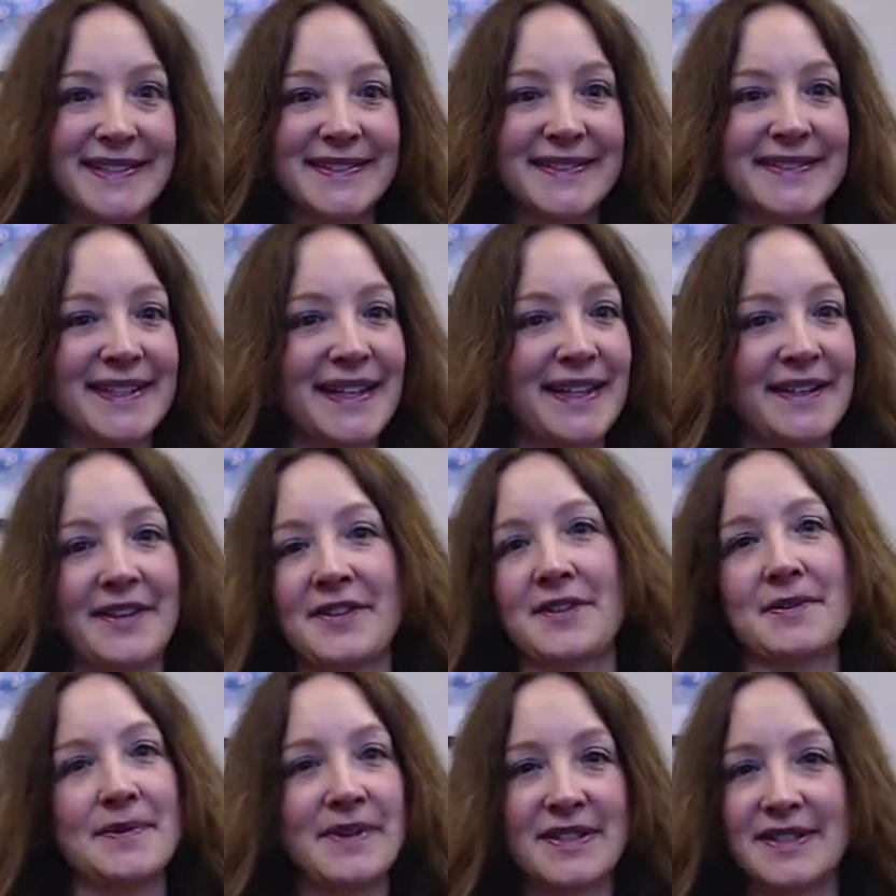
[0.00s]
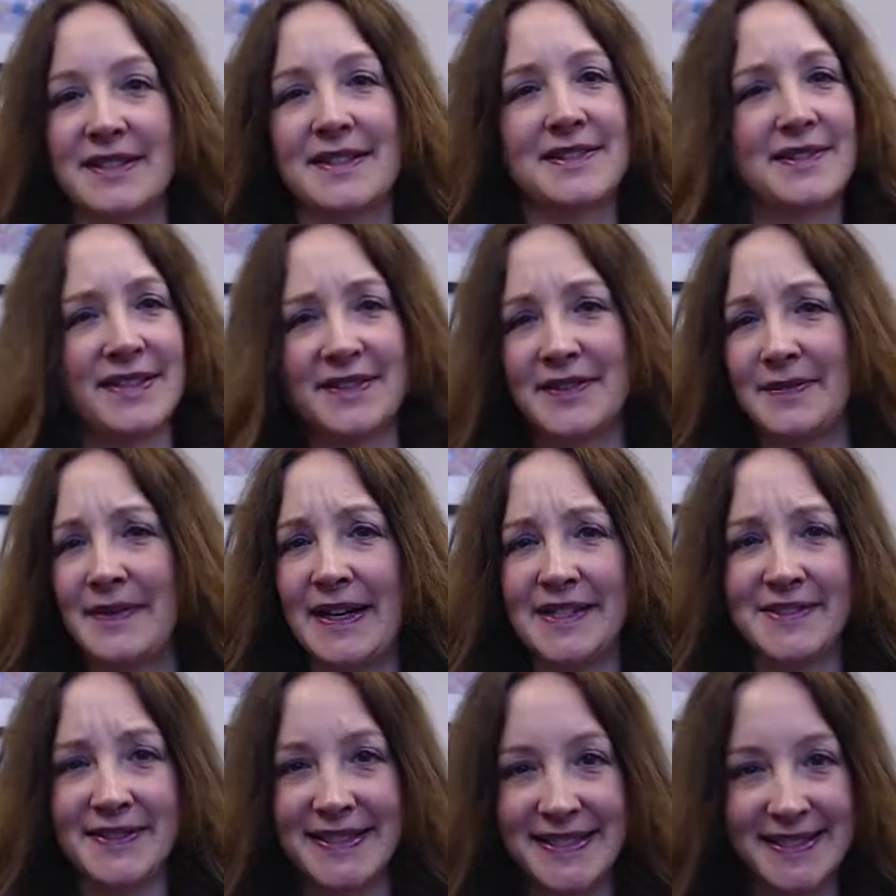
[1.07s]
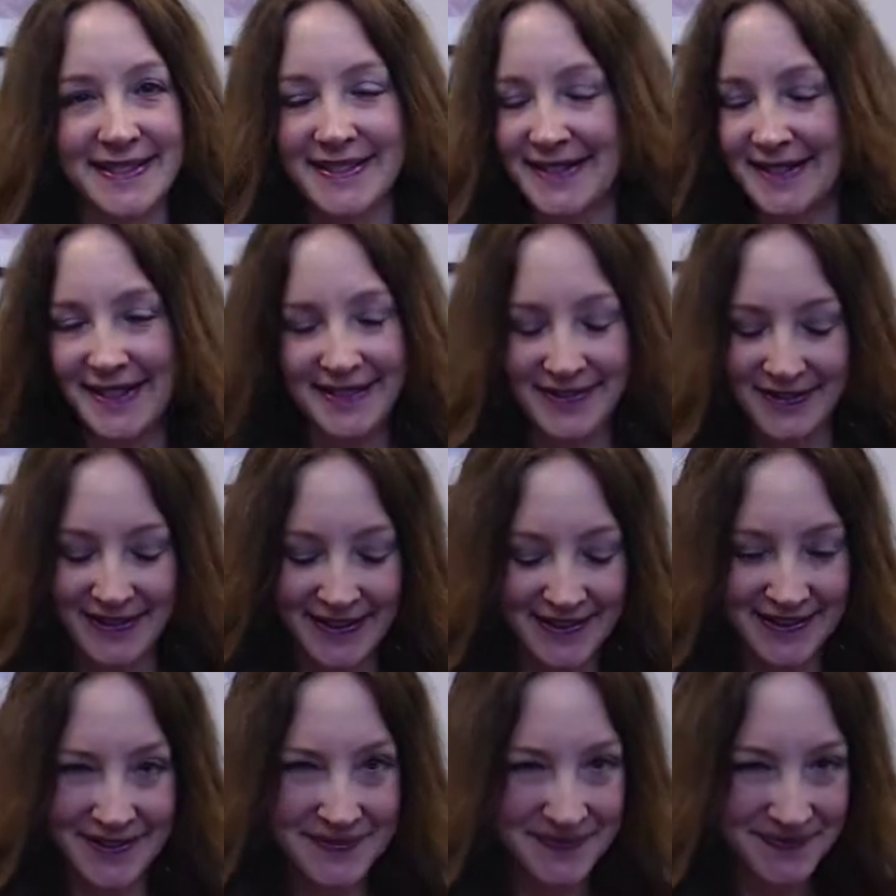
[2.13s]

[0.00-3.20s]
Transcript: or add other words that don't even match with C's. That's okay too.